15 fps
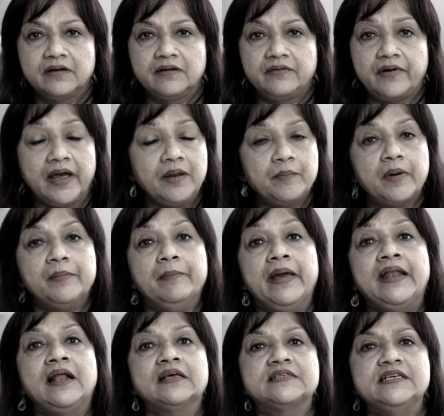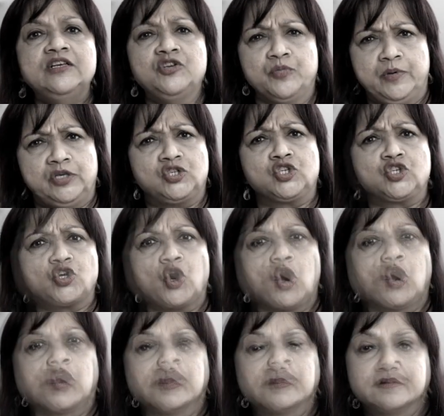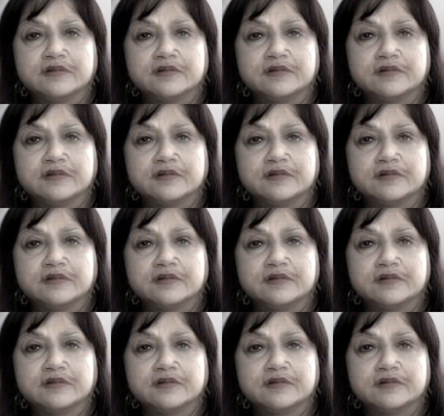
Right? But men are seen to be strong